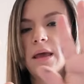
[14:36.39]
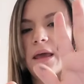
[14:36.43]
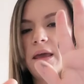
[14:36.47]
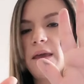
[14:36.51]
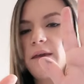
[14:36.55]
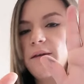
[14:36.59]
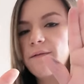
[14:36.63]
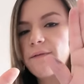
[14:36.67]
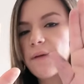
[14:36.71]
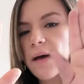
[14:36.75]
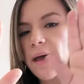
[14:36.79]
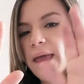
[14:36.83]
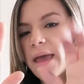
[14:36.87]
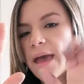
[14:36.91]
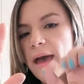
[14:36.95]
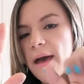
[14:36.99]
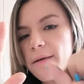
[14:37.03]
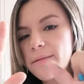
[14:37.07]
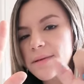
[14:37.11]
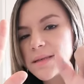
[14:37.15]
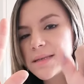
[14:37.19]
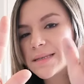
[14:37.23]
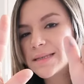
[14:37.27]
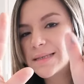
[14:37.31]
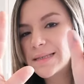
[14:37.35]
if I
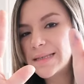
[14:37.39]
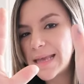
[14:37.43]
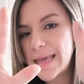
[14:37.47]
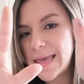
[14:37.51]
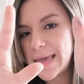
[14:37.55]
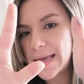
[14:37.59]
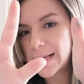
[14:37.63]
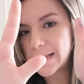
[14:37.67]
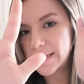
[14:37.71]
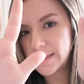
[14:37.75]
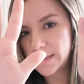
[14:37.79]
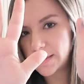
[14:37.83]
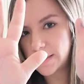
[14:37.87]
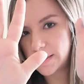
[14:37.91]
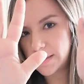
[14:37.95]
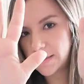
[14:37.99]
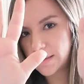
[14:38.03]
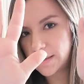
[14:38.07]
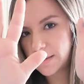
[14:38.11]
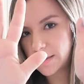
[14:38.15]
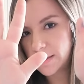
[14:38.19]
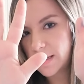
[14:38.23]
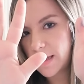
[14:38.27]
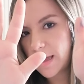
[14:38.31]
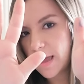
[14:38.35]
have
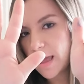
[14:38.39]
6